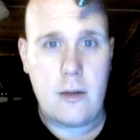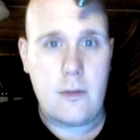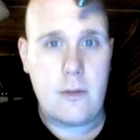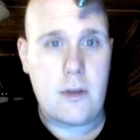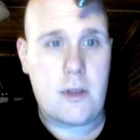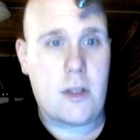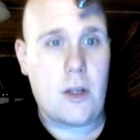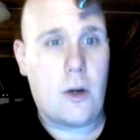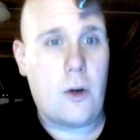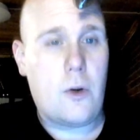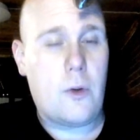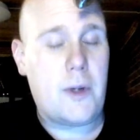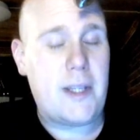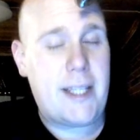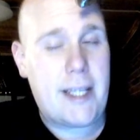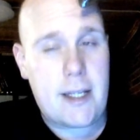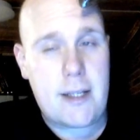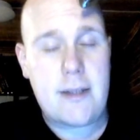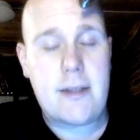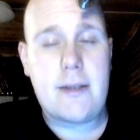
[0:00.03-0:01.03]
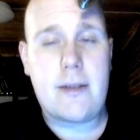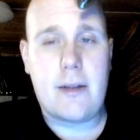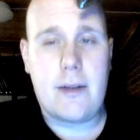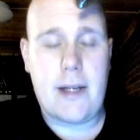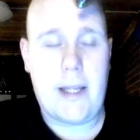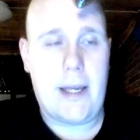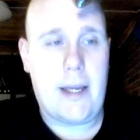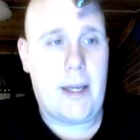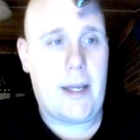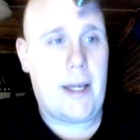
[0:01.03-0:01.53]
So
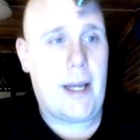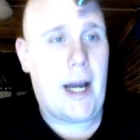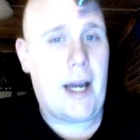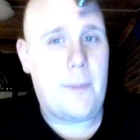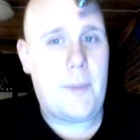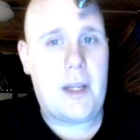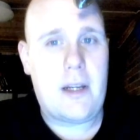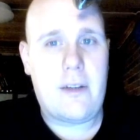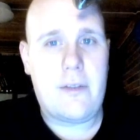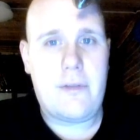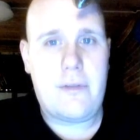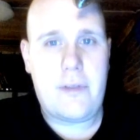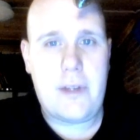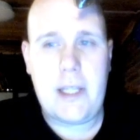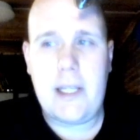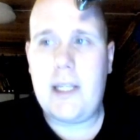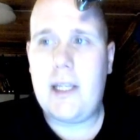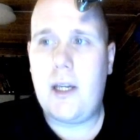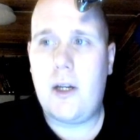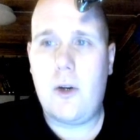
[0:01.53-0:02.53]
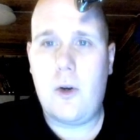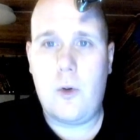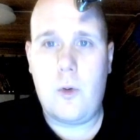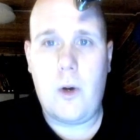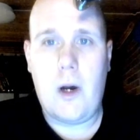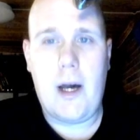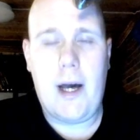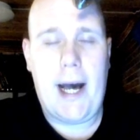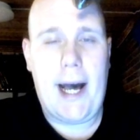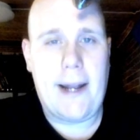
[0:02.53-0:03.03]
yesterday, I made a
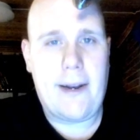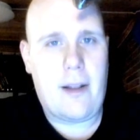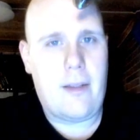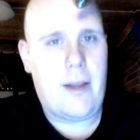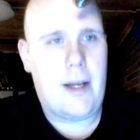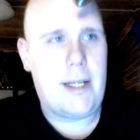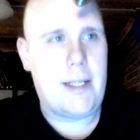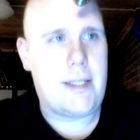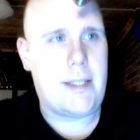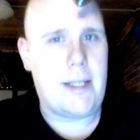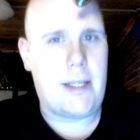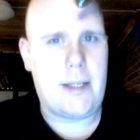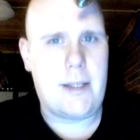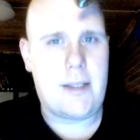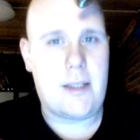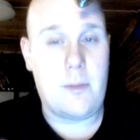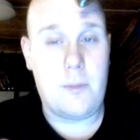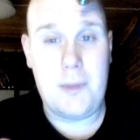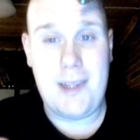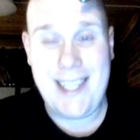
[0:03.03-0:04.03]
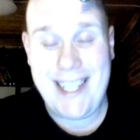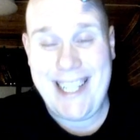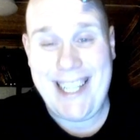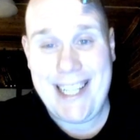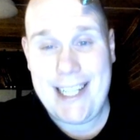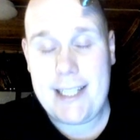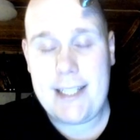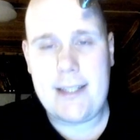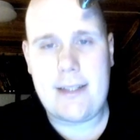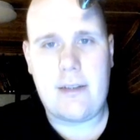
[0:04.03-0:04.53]
video analyzing some
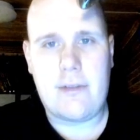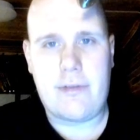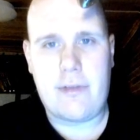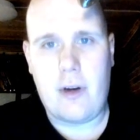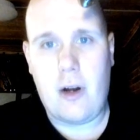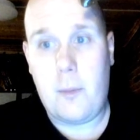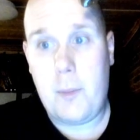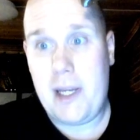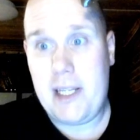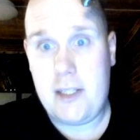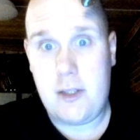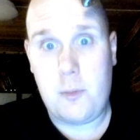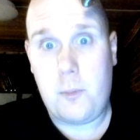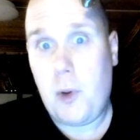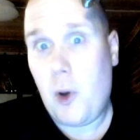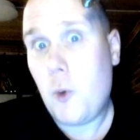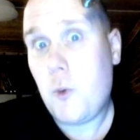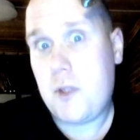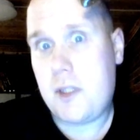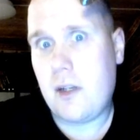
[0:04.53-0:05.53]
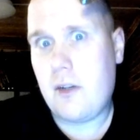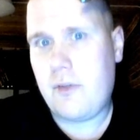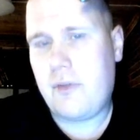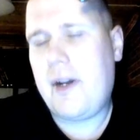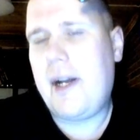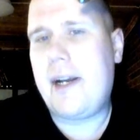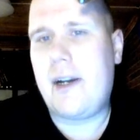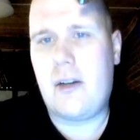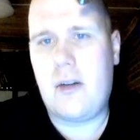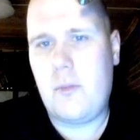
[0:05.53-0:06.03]
leaks from a supposed
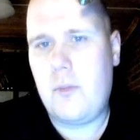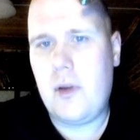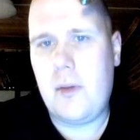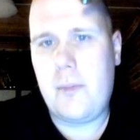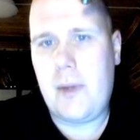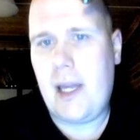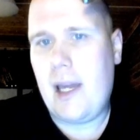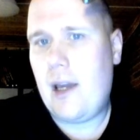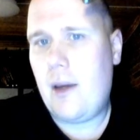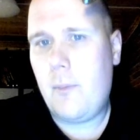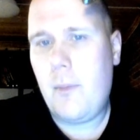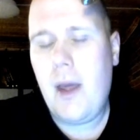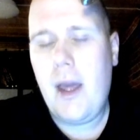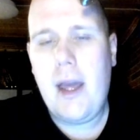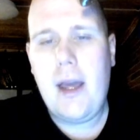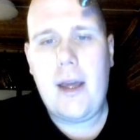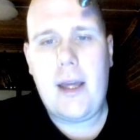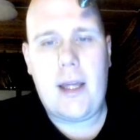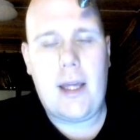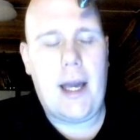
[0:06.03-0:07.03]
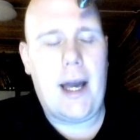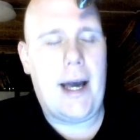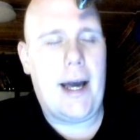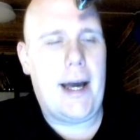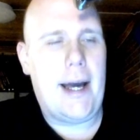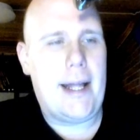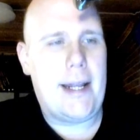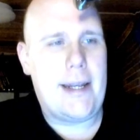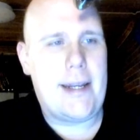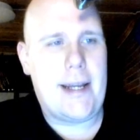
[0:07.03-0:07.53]
Fire Emblem game,
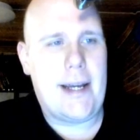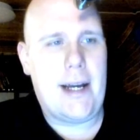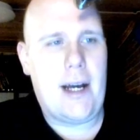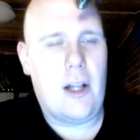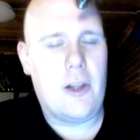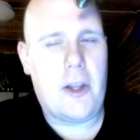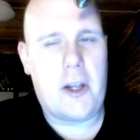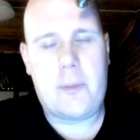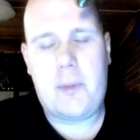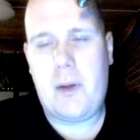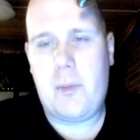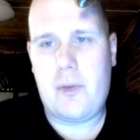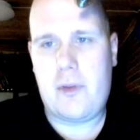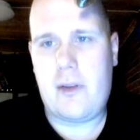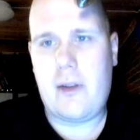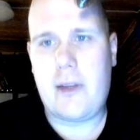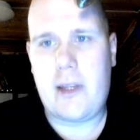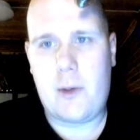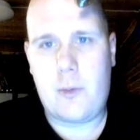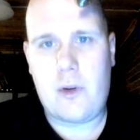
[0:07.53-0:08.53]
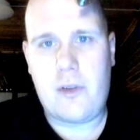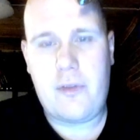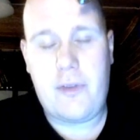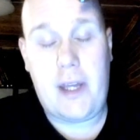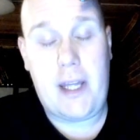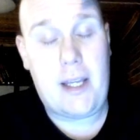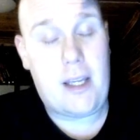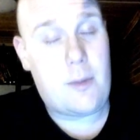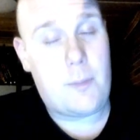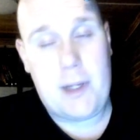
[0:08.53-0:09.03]
and uh, a lot of people thought they were
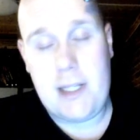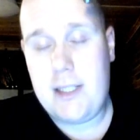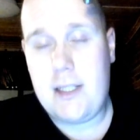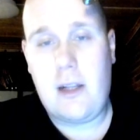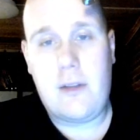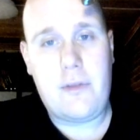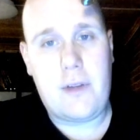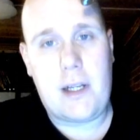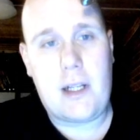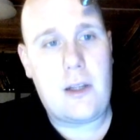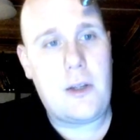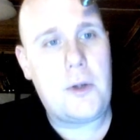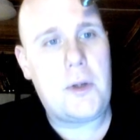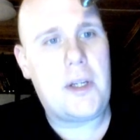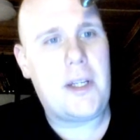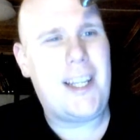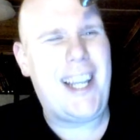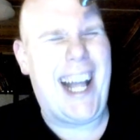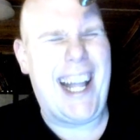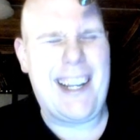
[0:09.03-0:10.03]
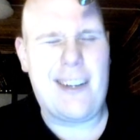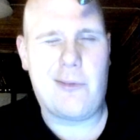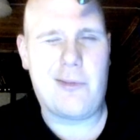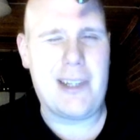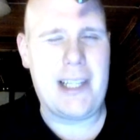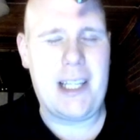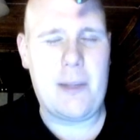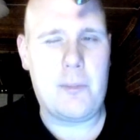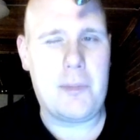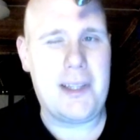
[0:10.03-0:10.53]
fake, myself included. I didn't
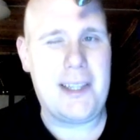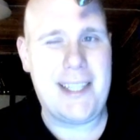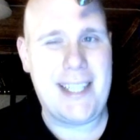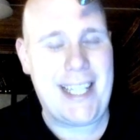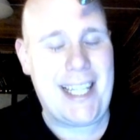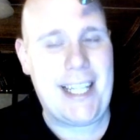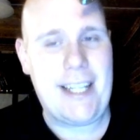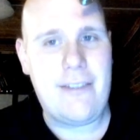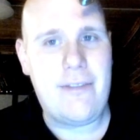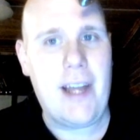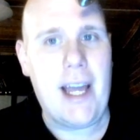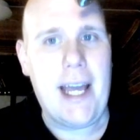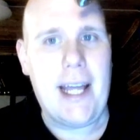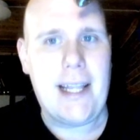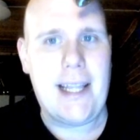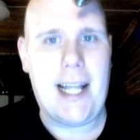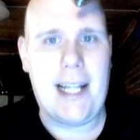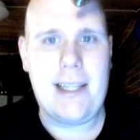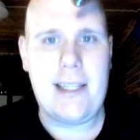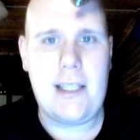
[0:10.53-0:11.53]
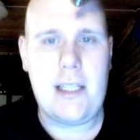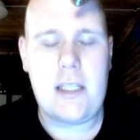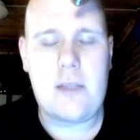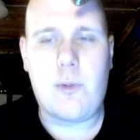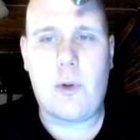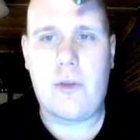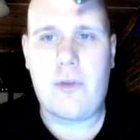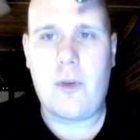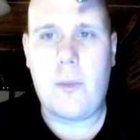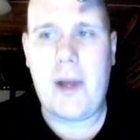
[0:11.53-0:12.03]
really believe that these
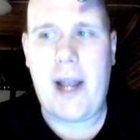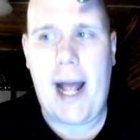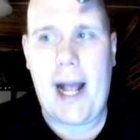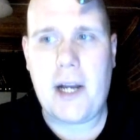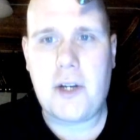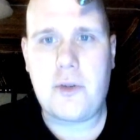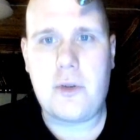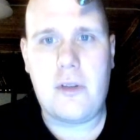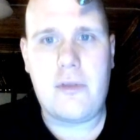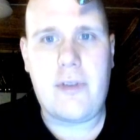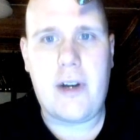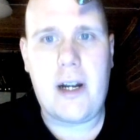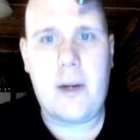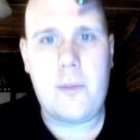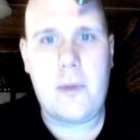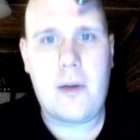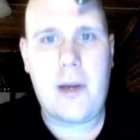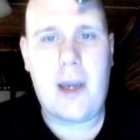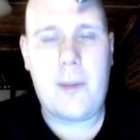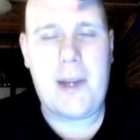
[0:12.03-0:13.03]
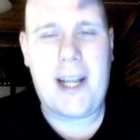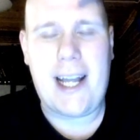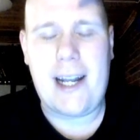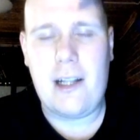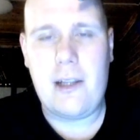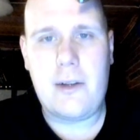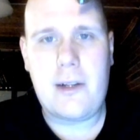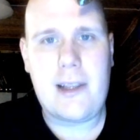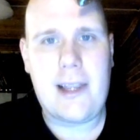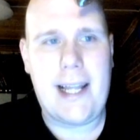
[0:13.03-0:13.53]
were from an actual Fire Emblem game. It kind
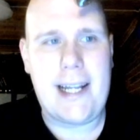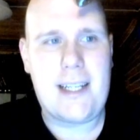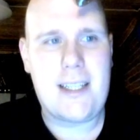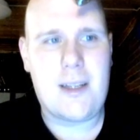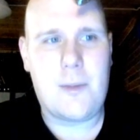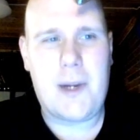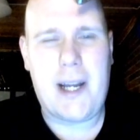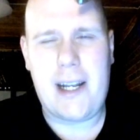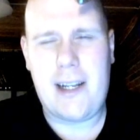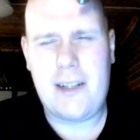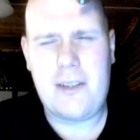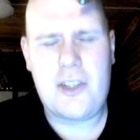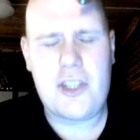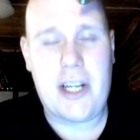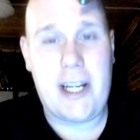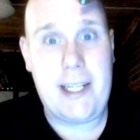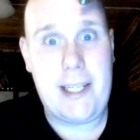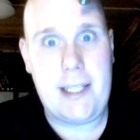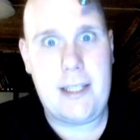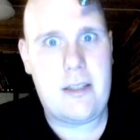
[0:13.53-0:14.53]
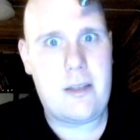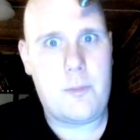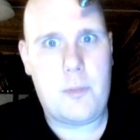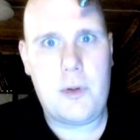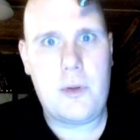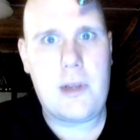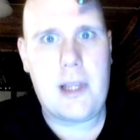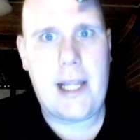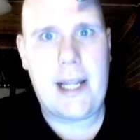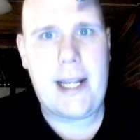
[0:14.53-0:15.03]
of looked like some kind of Chinese
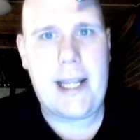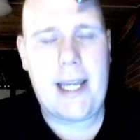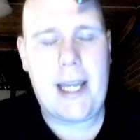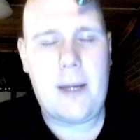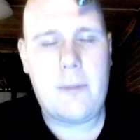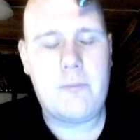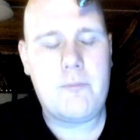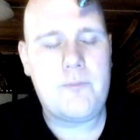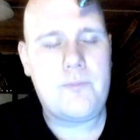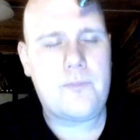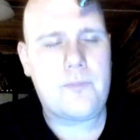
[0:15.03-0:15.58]
bootleg game.